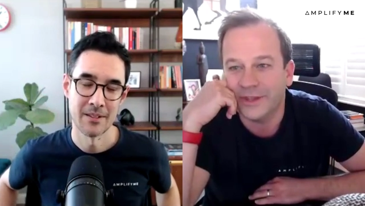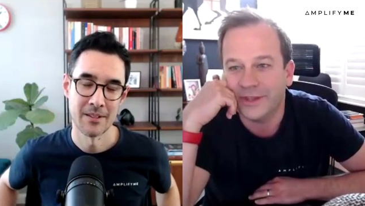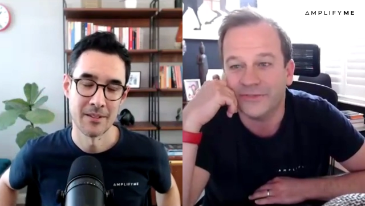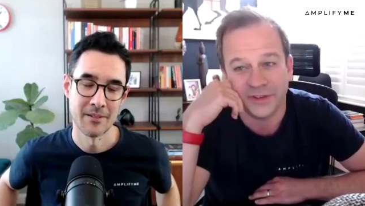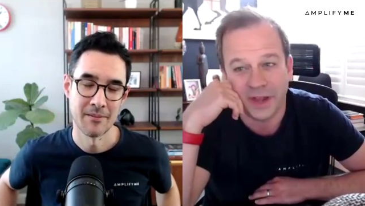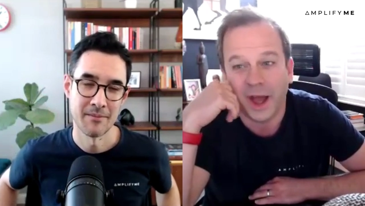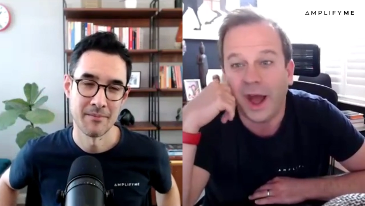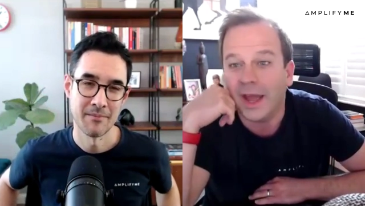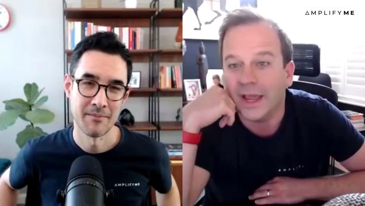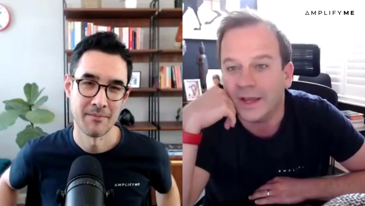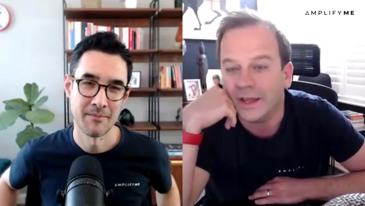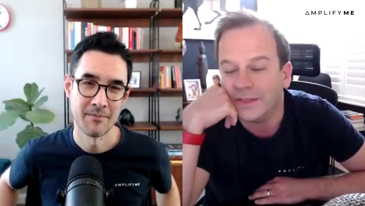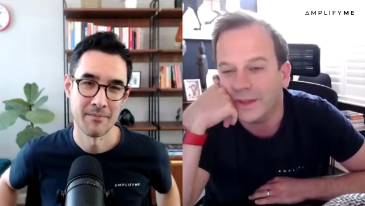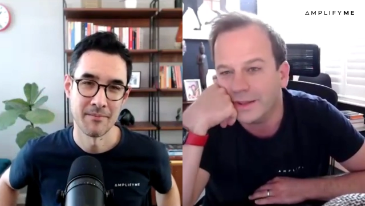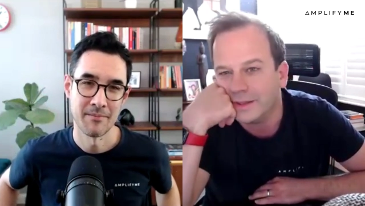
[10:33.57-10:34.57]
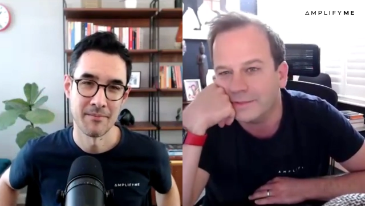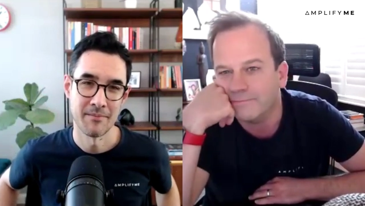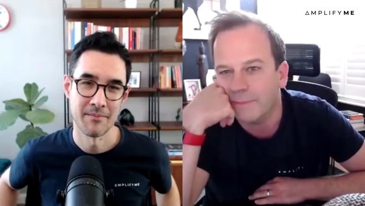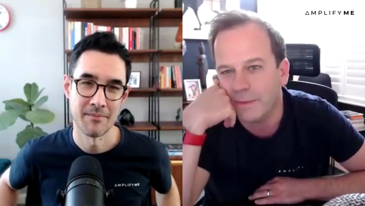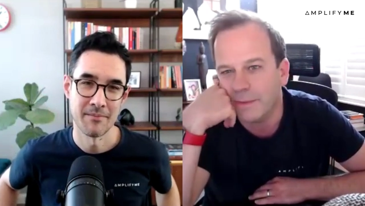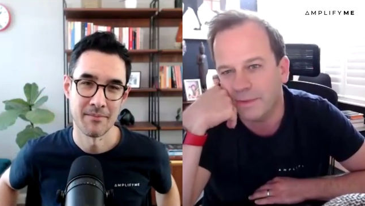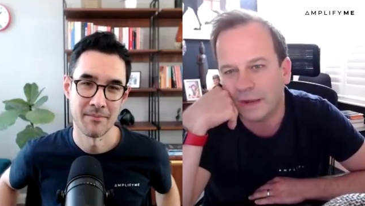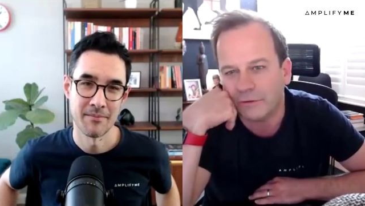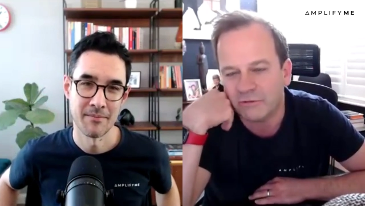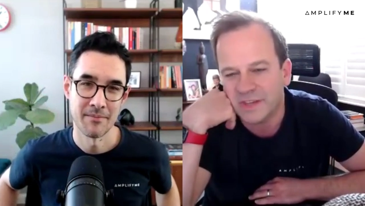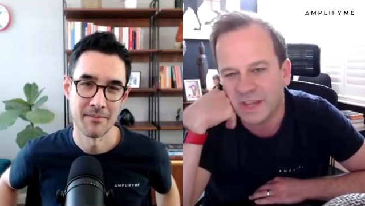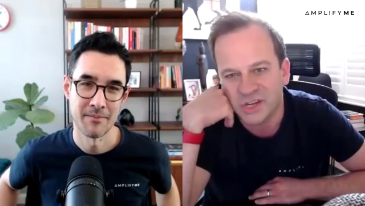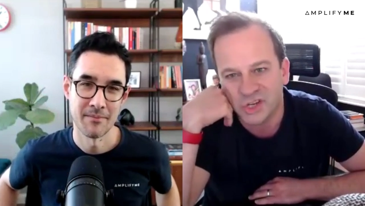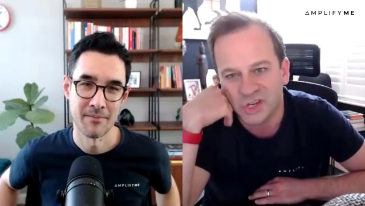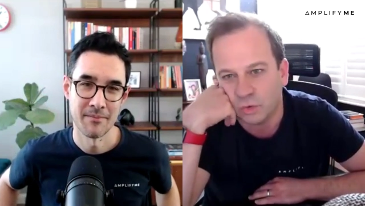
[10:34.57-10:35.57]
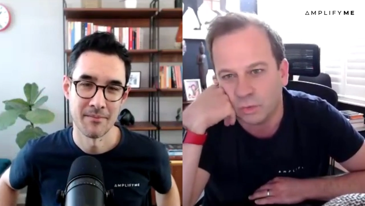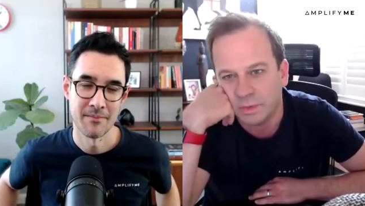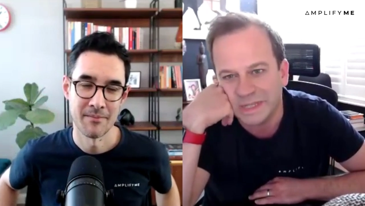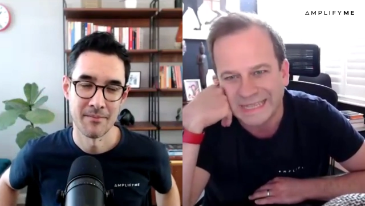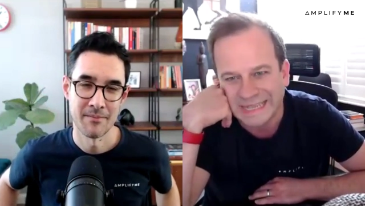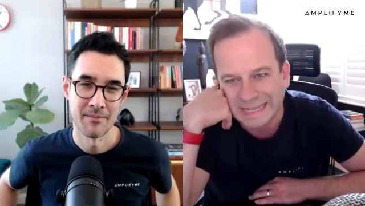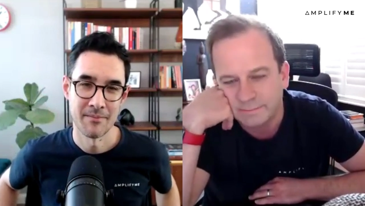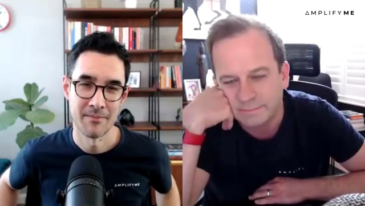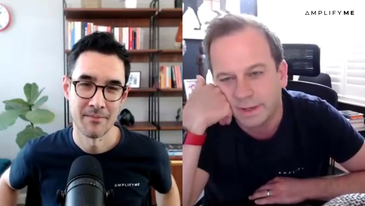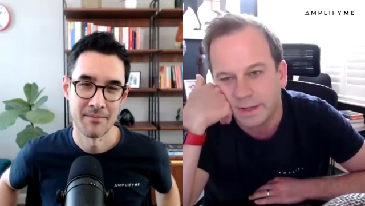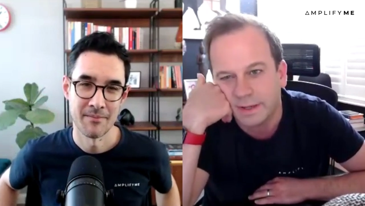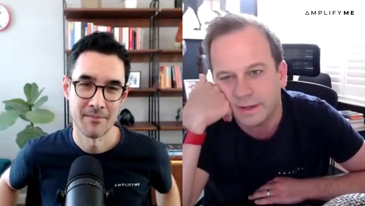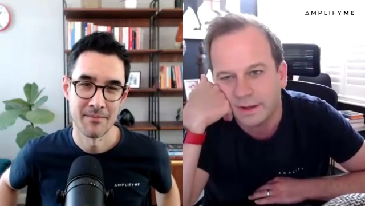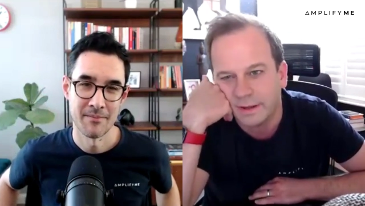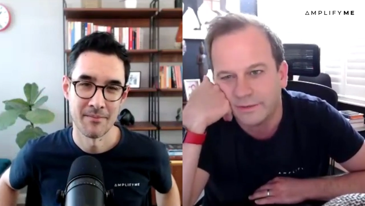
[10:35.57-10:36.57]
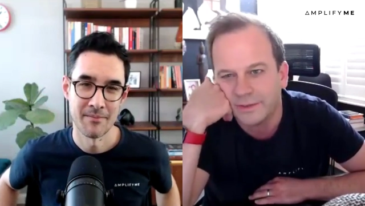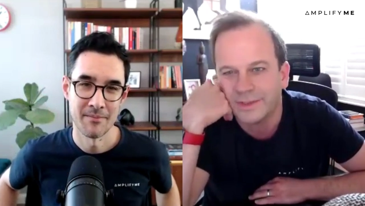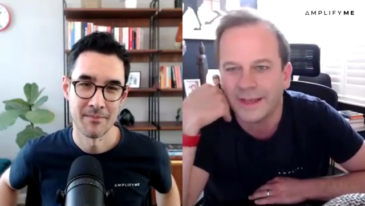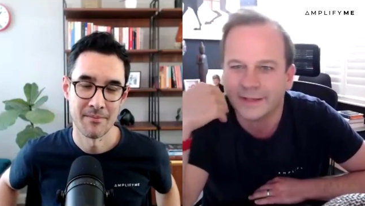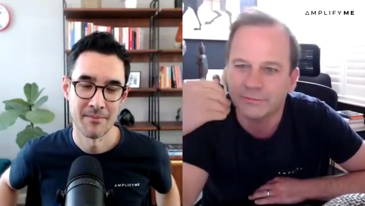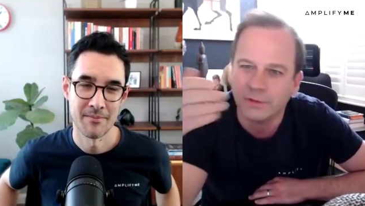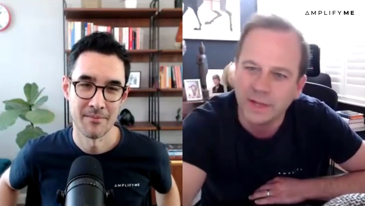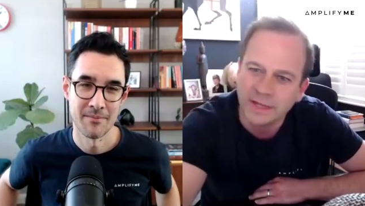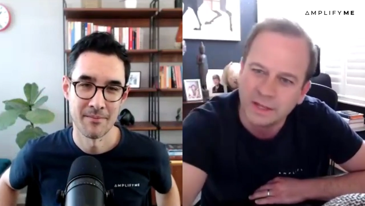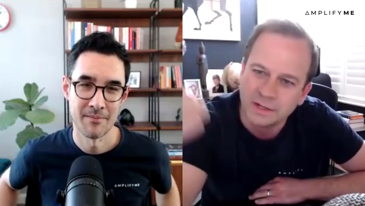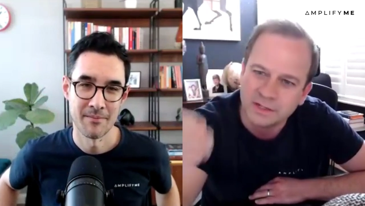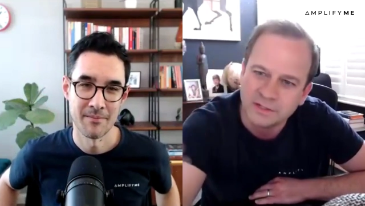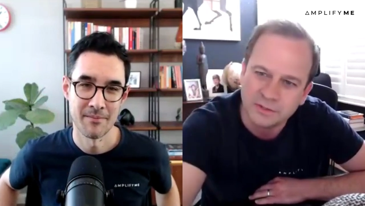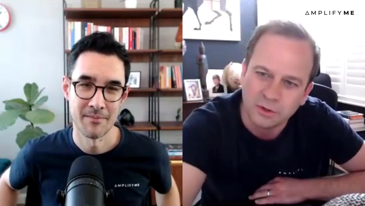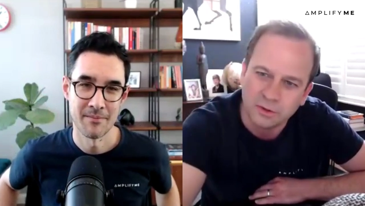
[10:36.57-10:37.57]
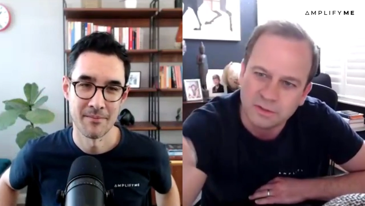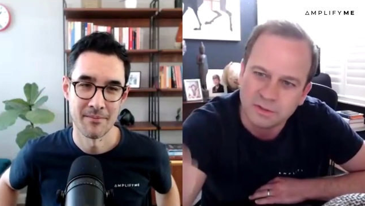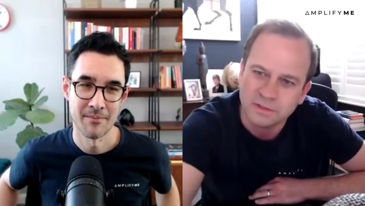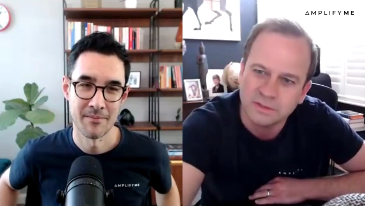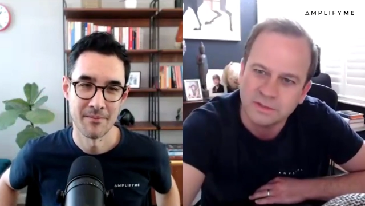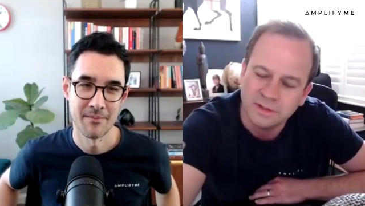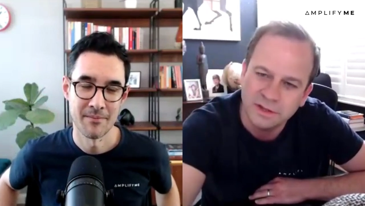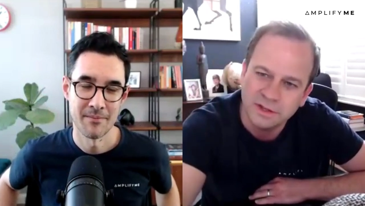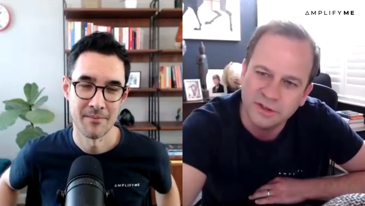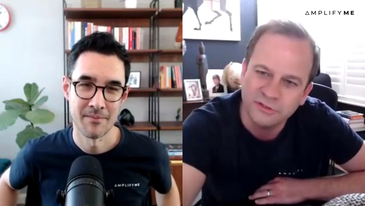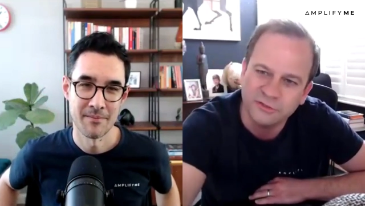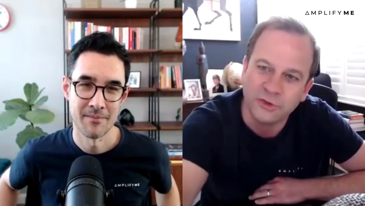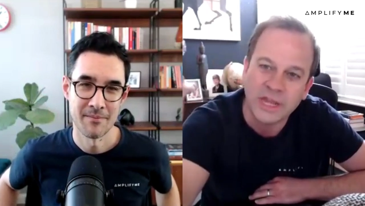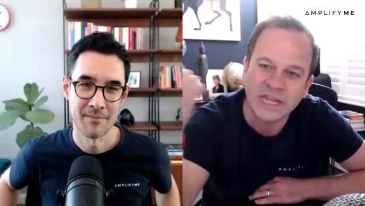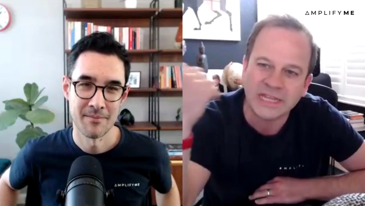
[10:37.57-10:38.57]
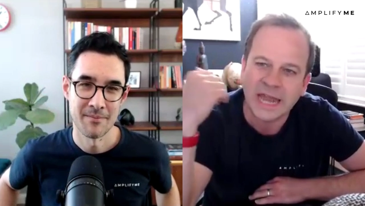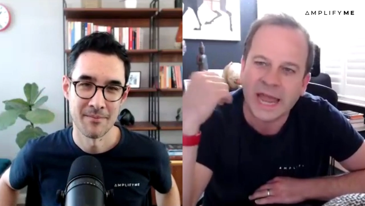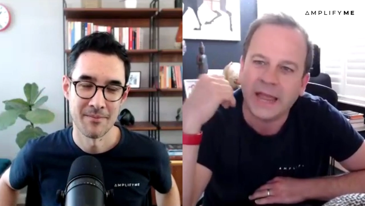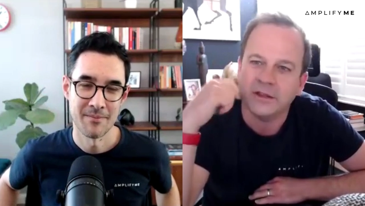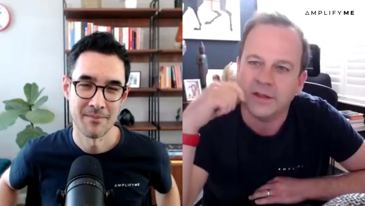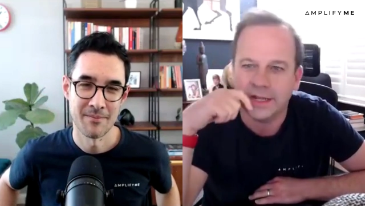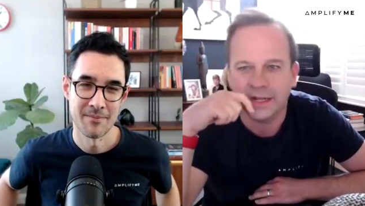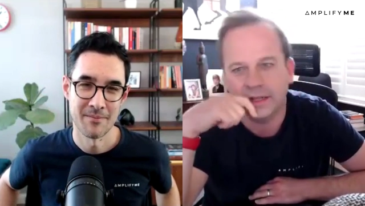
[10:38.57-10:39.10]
Speaker 1: even higher then maybe that recession will be deeper and so that's why kind of stocks freaked out a